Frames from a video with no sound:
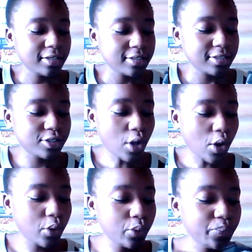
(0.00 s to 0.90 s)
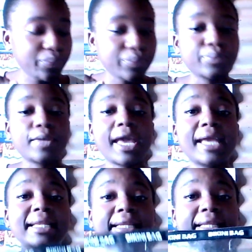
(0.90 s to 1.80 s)
So
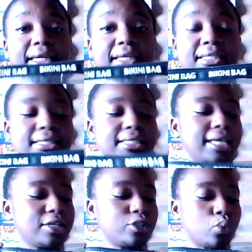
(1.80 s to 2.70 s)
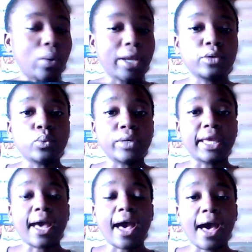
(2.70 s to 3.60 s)
a list is when
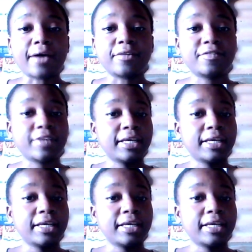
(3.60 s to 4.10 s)
we have